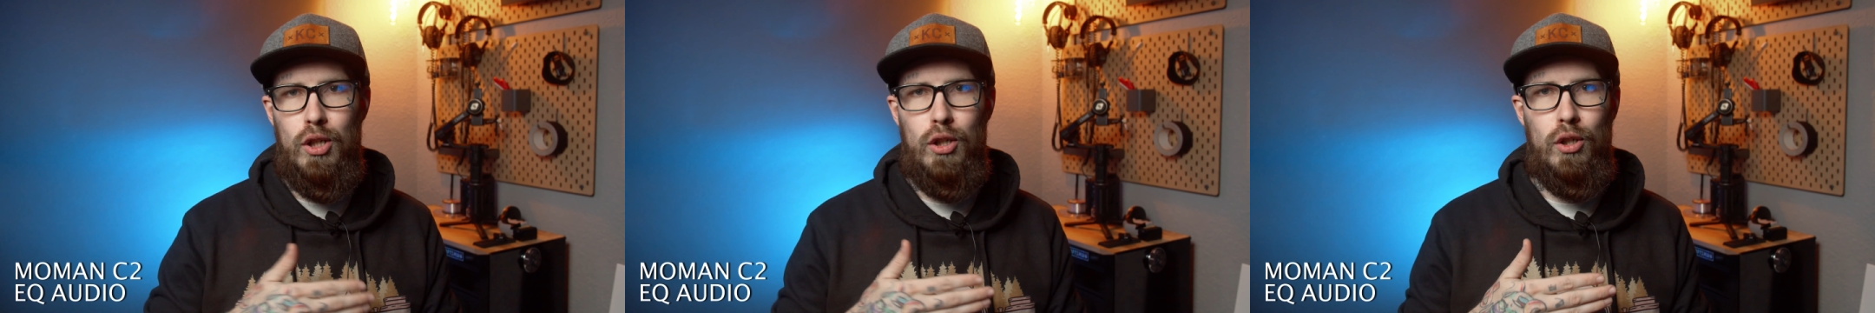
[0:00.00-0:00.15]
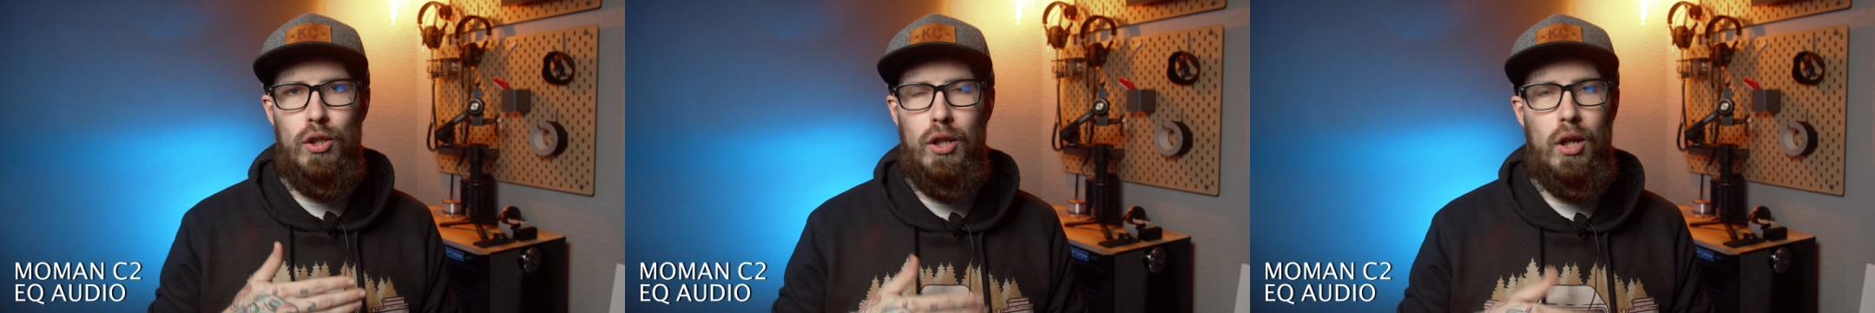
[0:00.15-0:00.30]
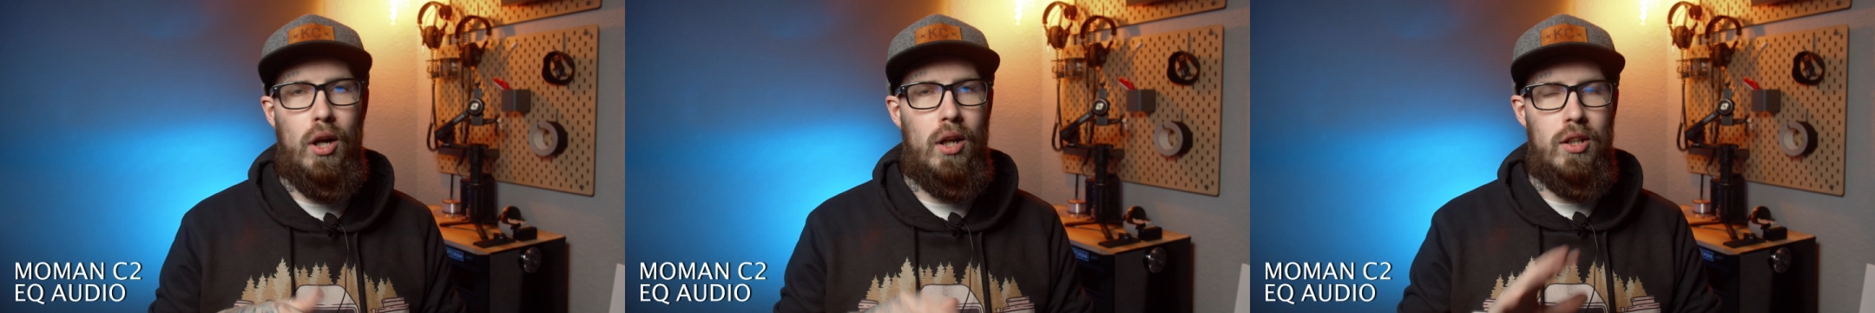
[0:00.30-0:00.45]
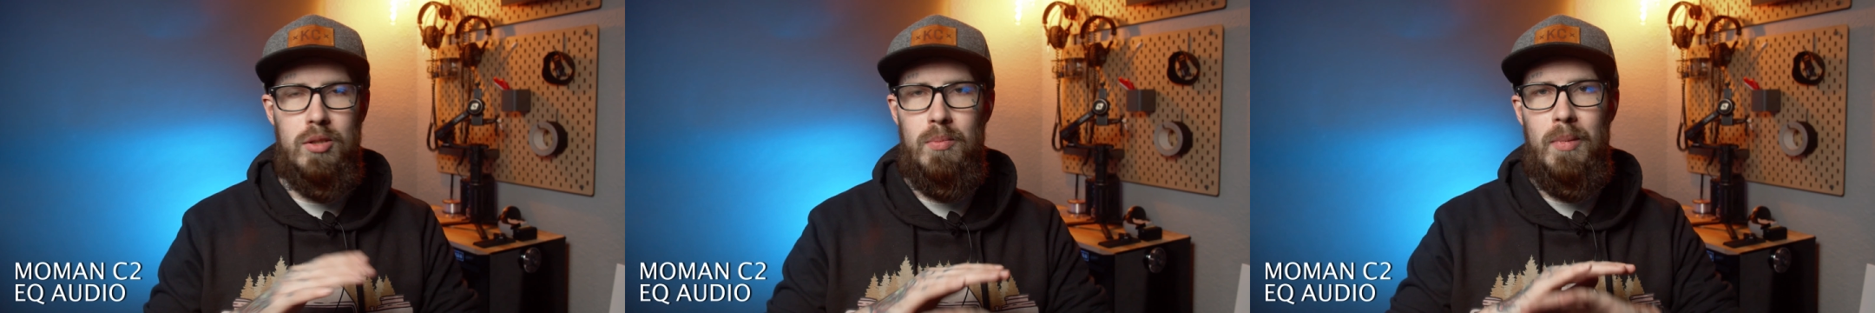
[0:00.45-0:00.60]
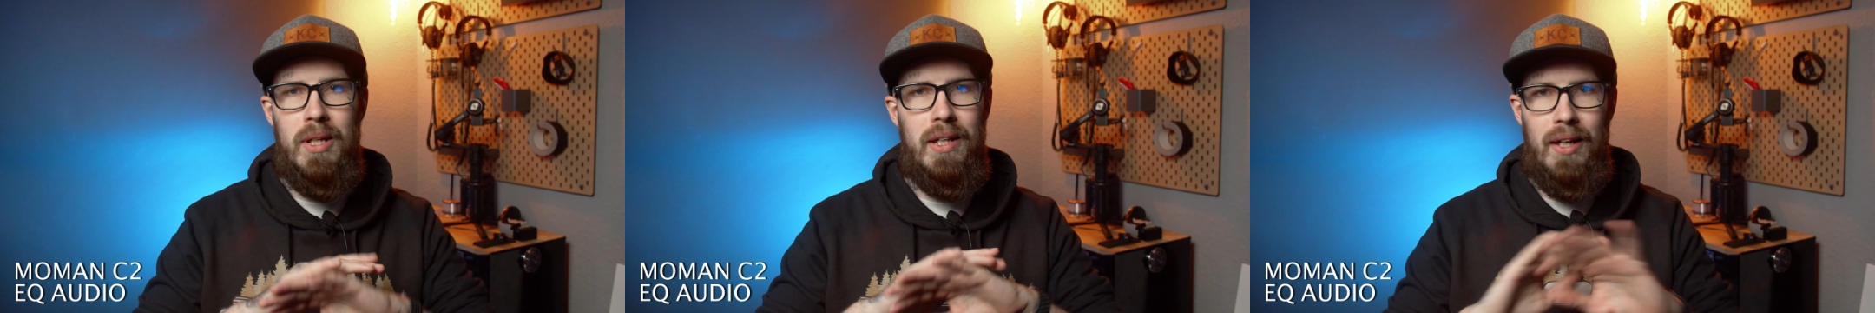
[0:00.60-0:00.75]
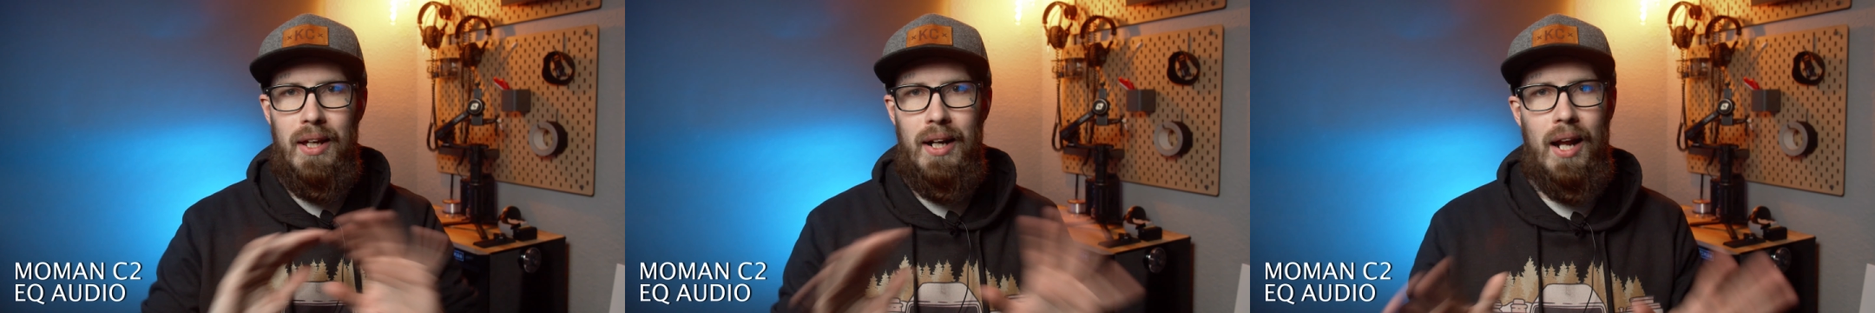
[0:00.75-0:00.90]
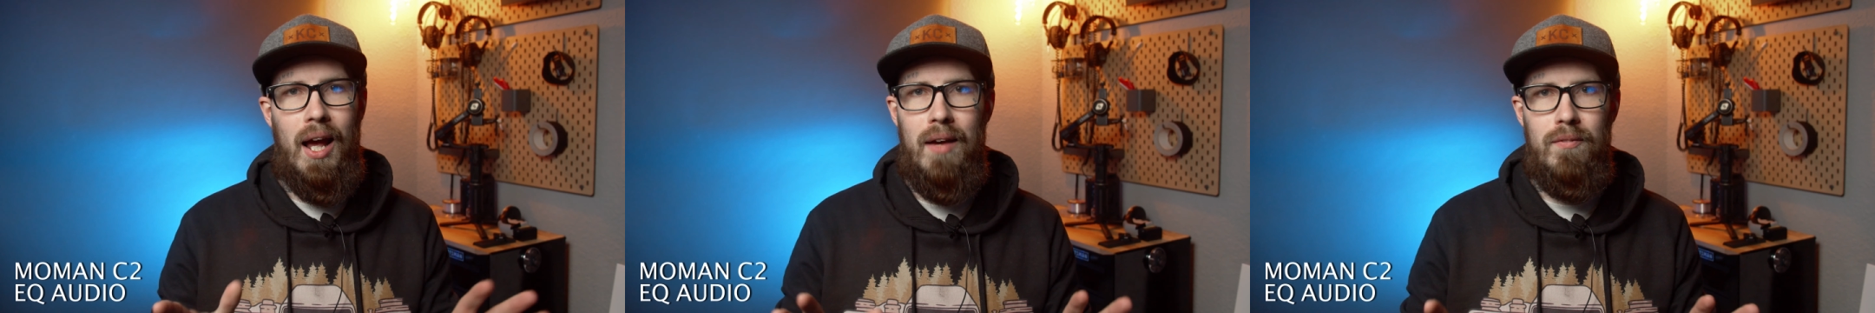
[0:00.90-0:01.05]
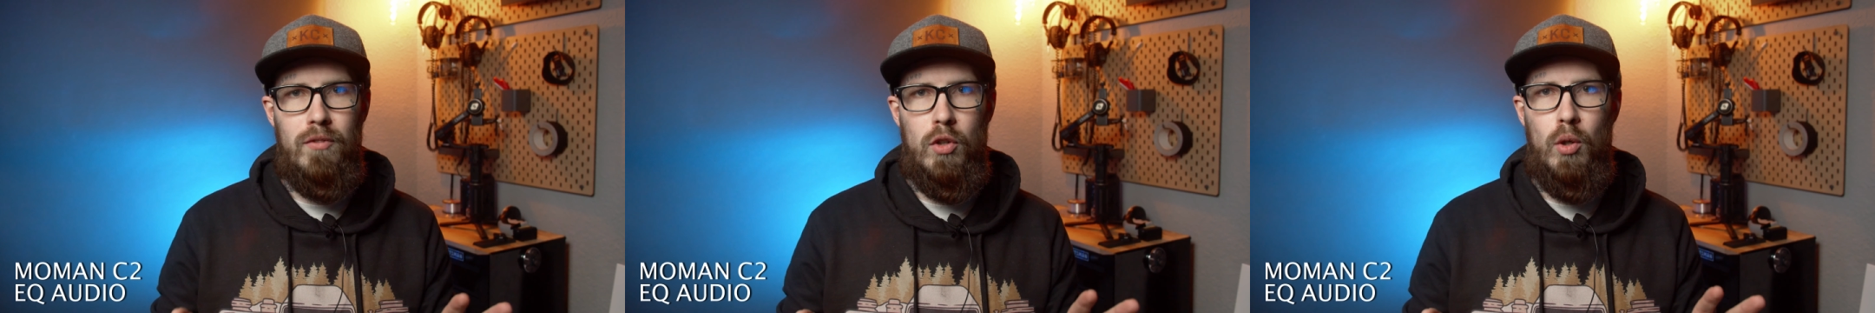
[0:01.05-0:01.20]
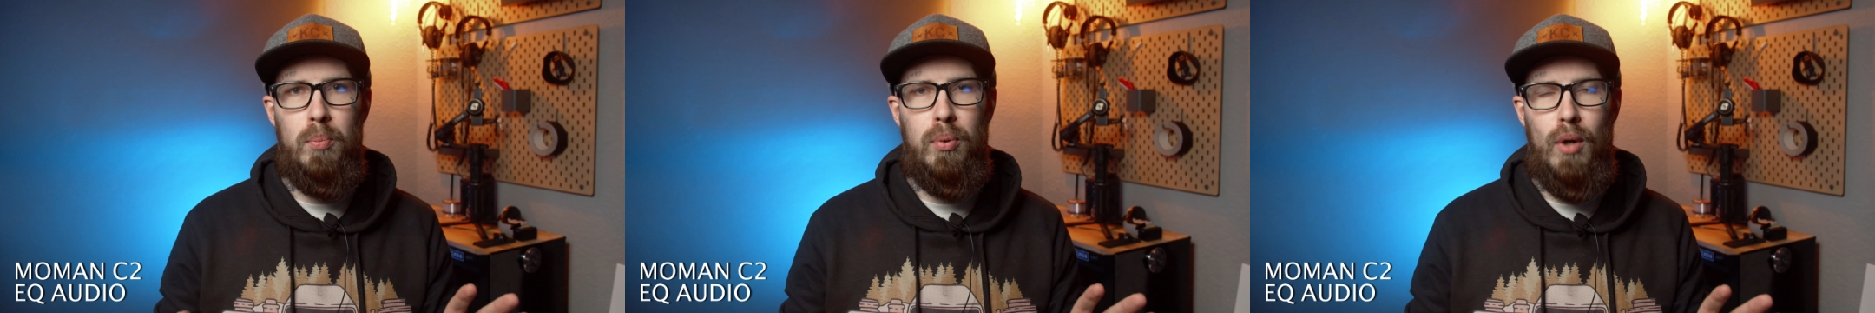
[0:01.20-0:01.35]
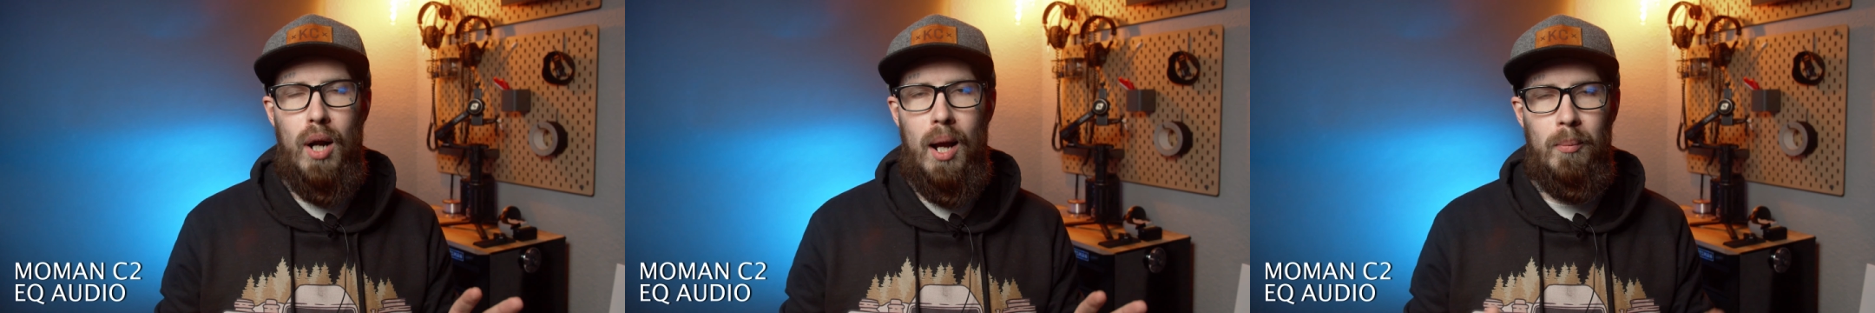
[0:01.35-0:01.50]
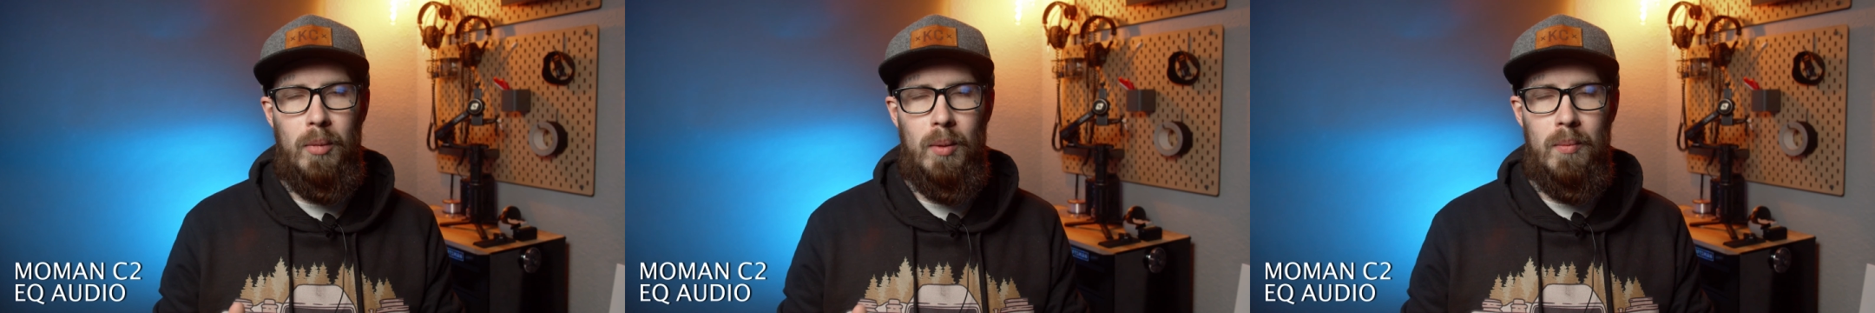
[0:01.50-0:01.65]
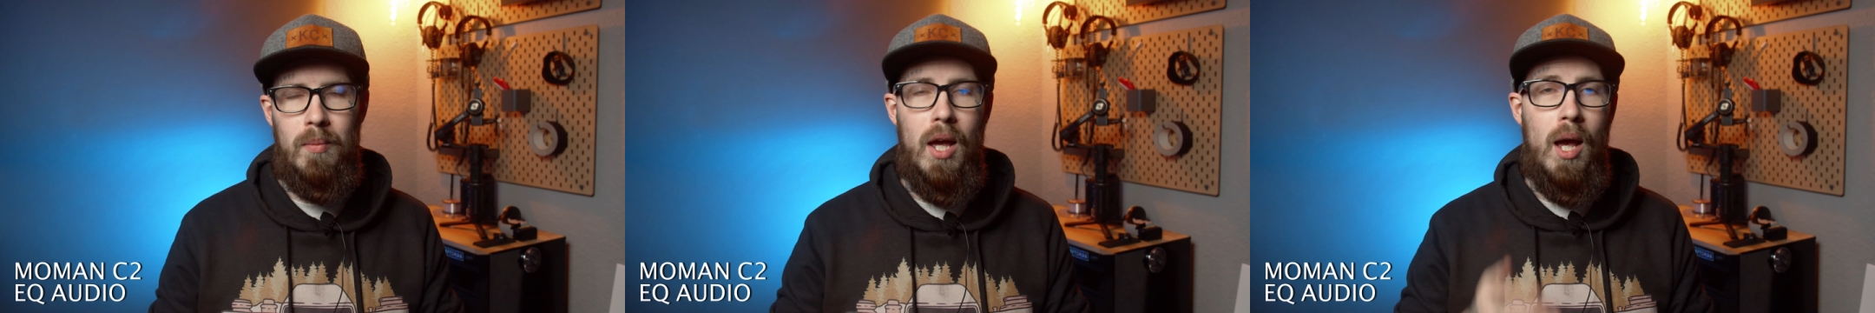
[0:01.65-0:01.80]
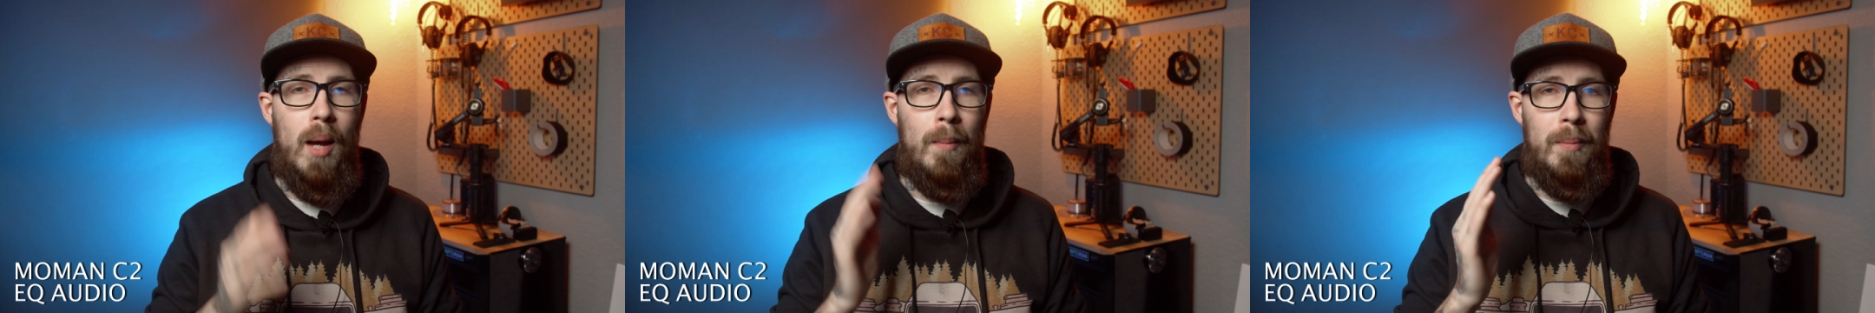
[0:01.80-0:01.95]
gonna hook it onto me and I have no
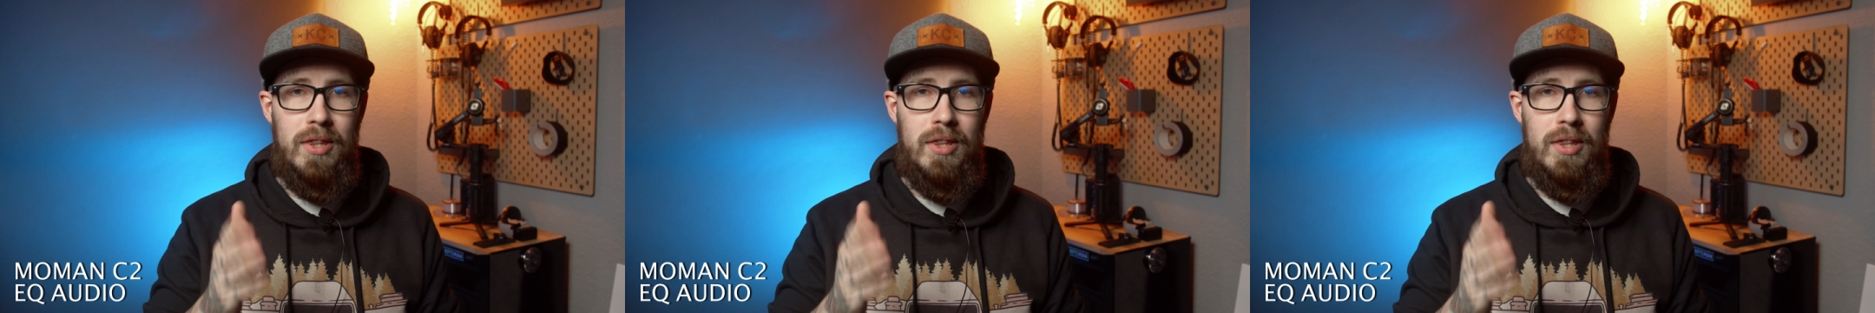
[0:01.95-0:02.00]
problem.